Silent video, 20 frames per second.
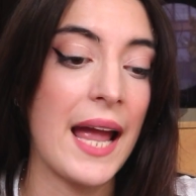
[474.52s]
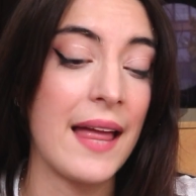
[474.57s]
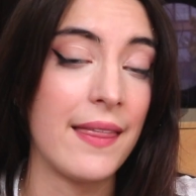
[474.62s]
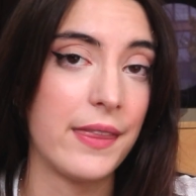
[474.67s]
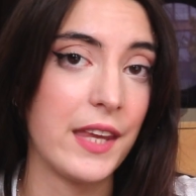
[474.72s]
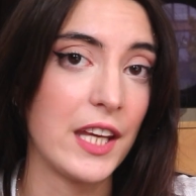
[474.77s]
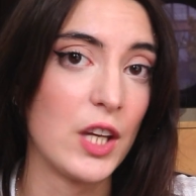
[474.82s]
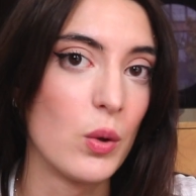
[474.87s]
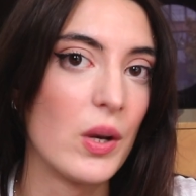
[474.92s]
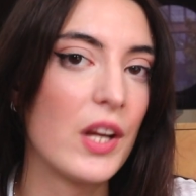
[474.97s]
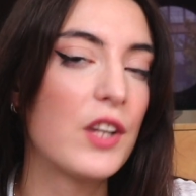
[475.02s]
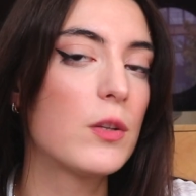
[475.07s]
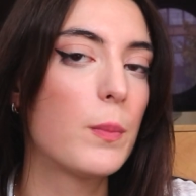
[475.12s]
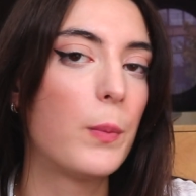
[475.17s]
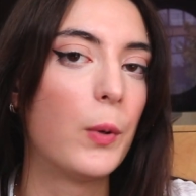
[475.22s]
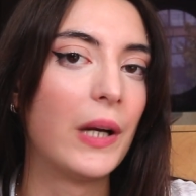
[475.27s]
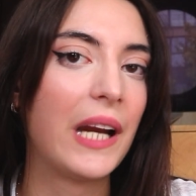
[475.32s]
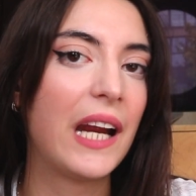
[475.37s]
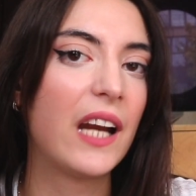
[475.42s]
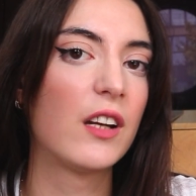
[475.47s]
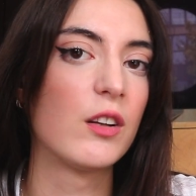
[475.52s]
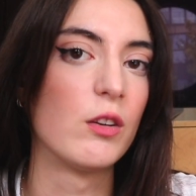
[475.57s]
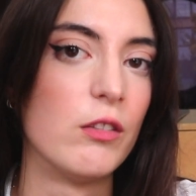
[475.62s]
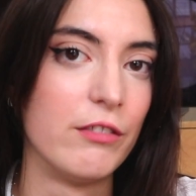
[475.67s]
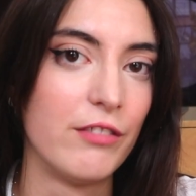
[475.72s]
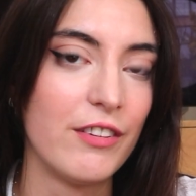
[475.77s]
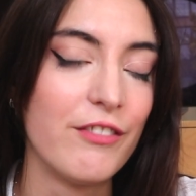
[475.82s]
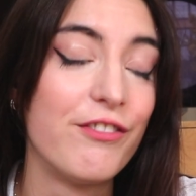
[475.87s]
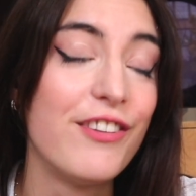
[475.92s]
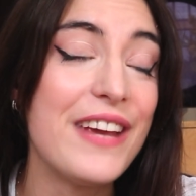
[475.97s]
and you need to put it
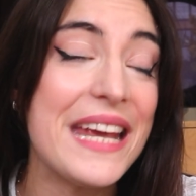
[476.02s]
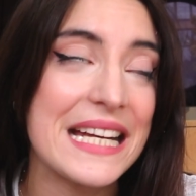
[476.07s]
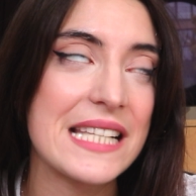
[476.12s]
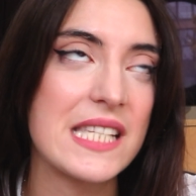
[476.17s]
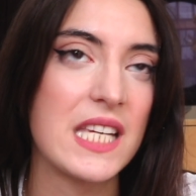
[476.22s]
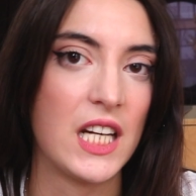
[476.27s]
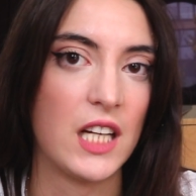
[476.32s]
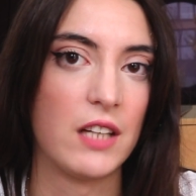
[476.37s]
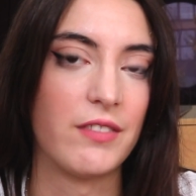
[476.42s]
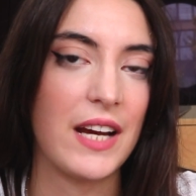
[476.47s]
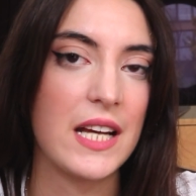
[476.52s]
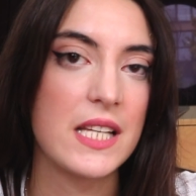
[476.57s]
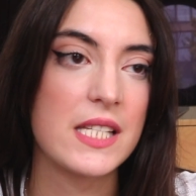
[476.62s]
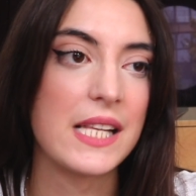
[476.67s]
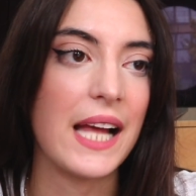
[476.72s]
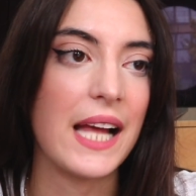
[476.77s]
weeks in advance.